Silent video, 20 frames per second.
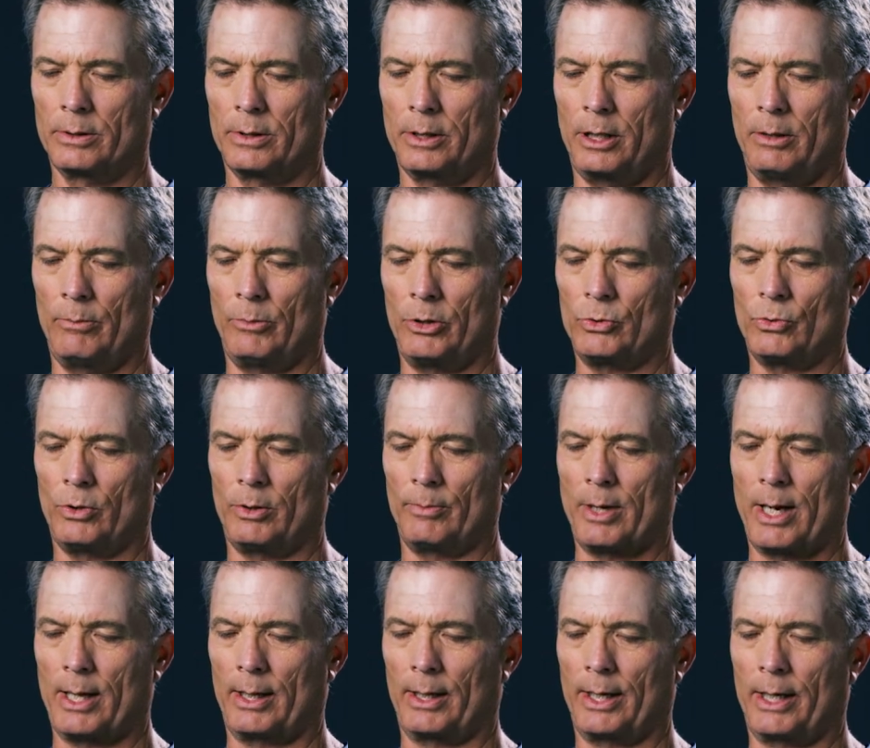in between
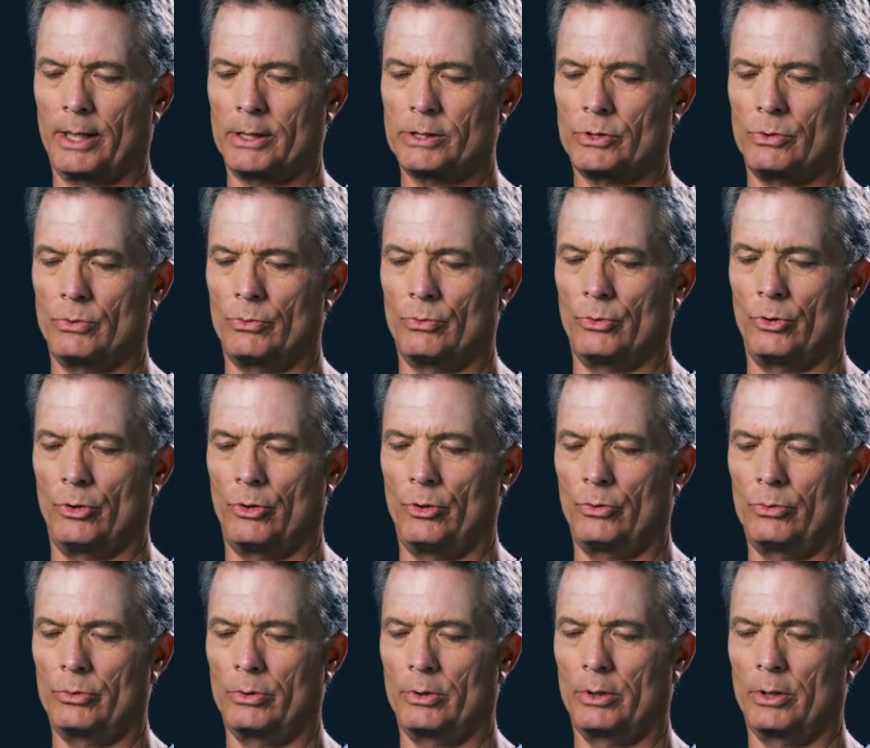my legs to
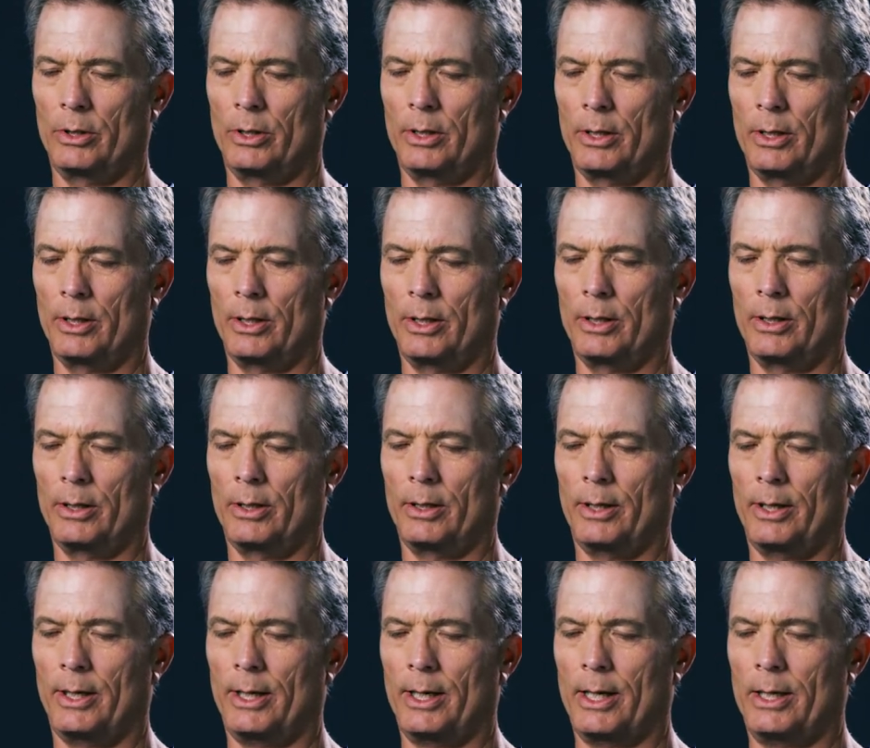root,
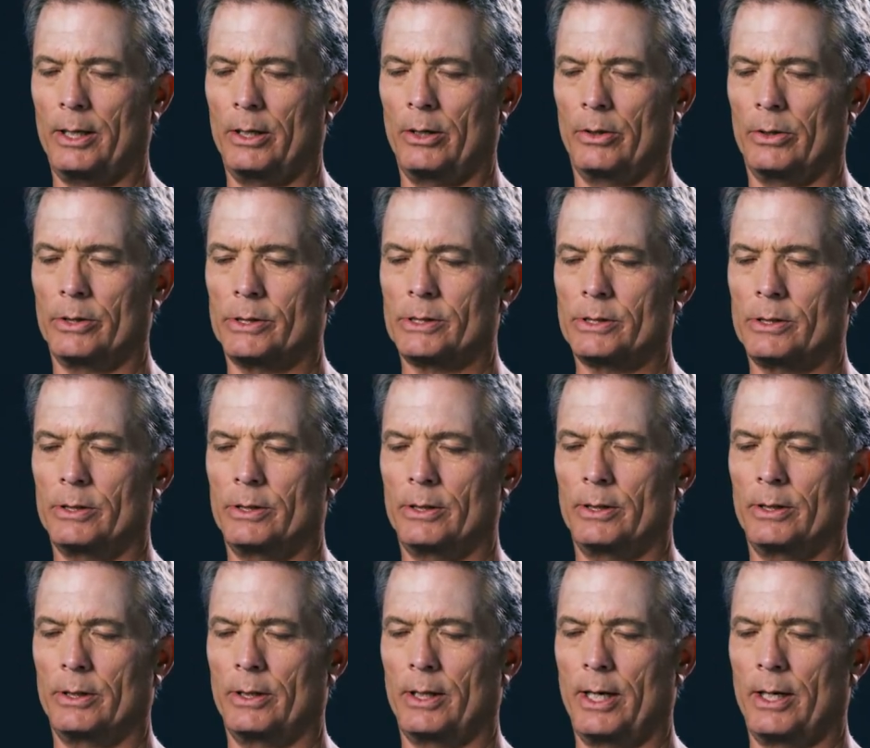and I notice
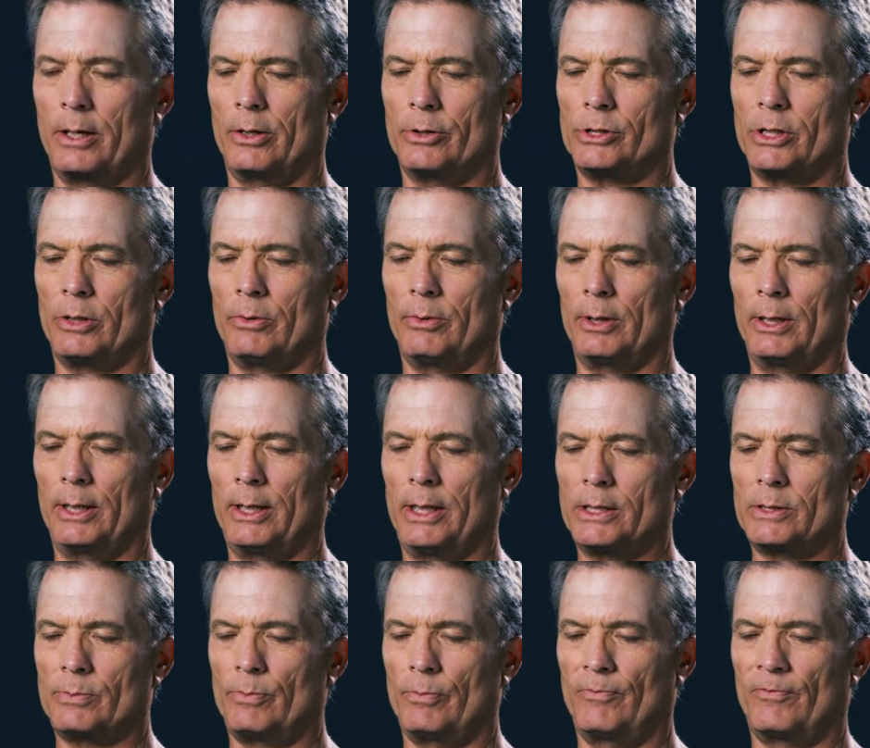the energy
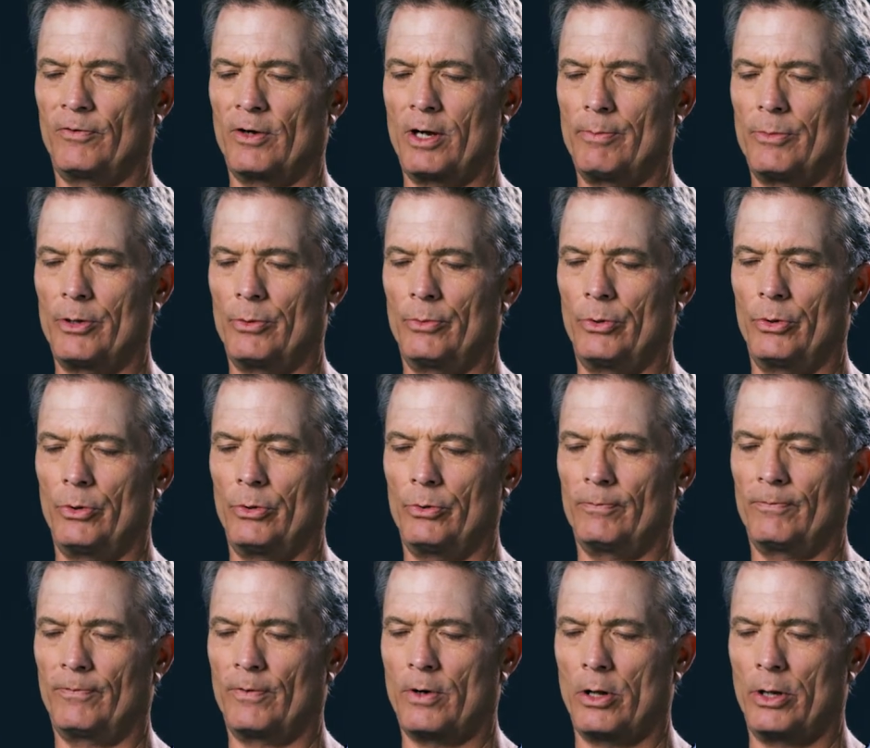release from the
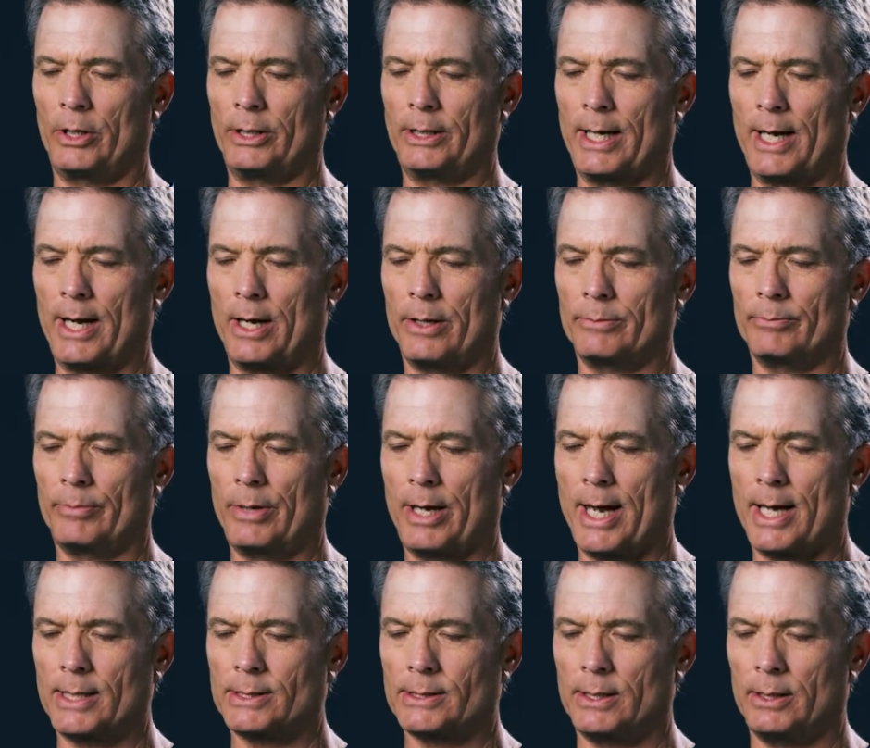root falling down
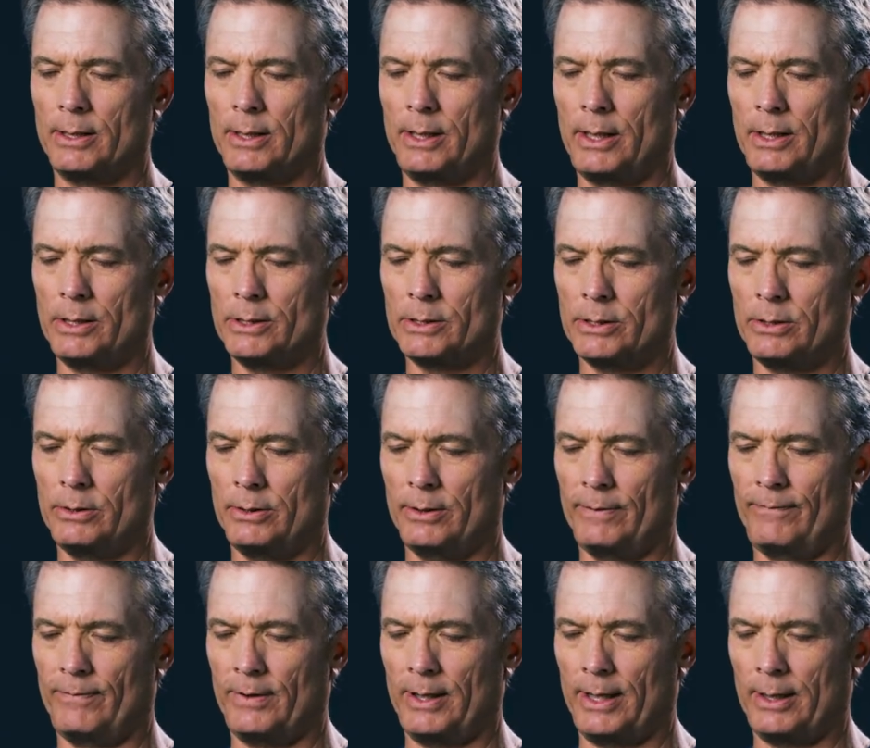past the knees to the
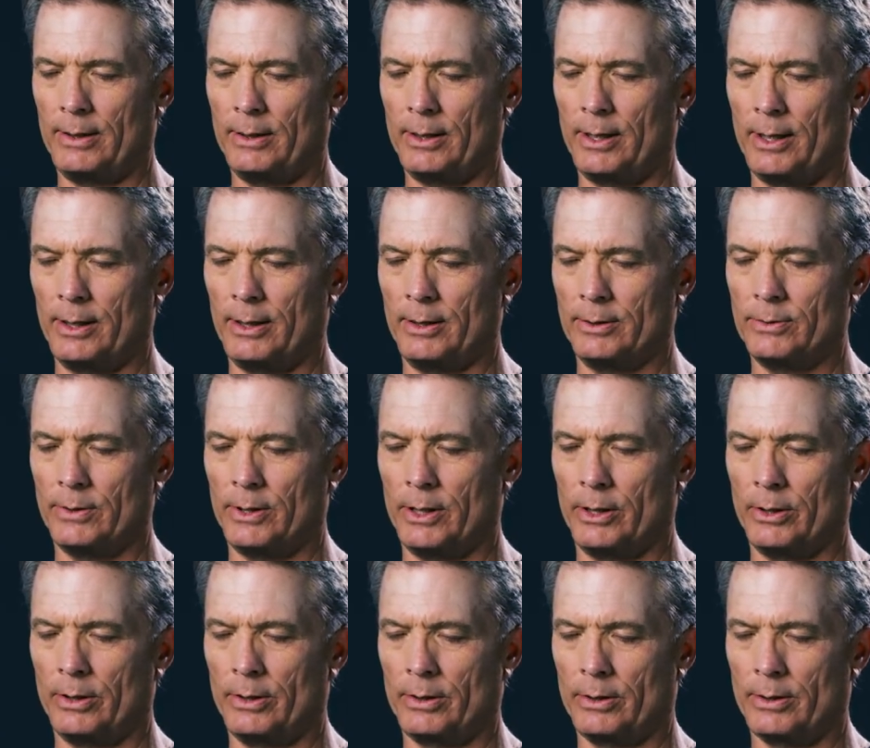feet and into the
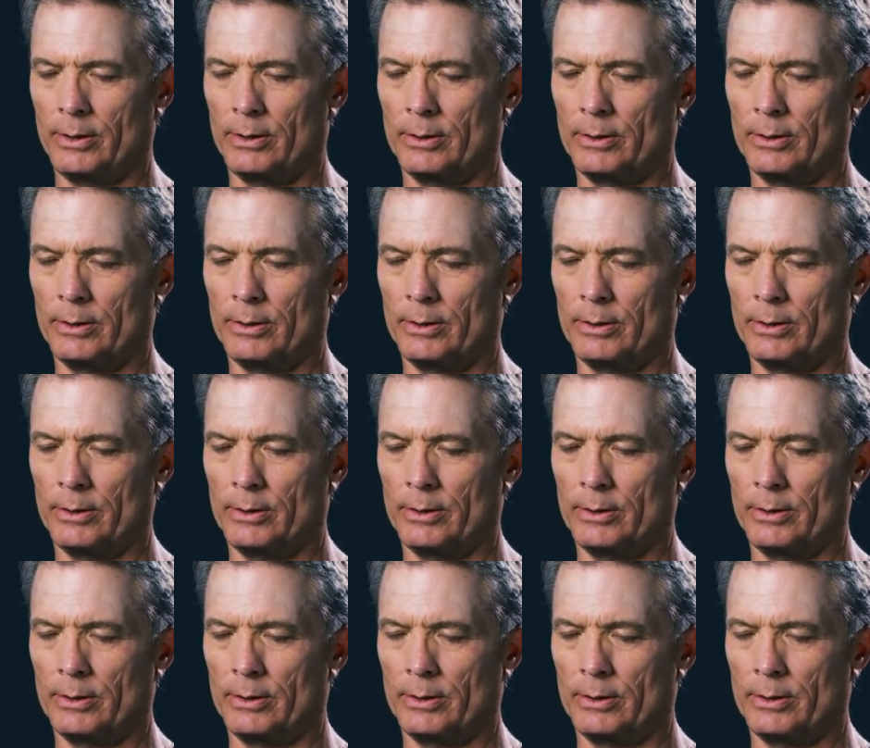earth.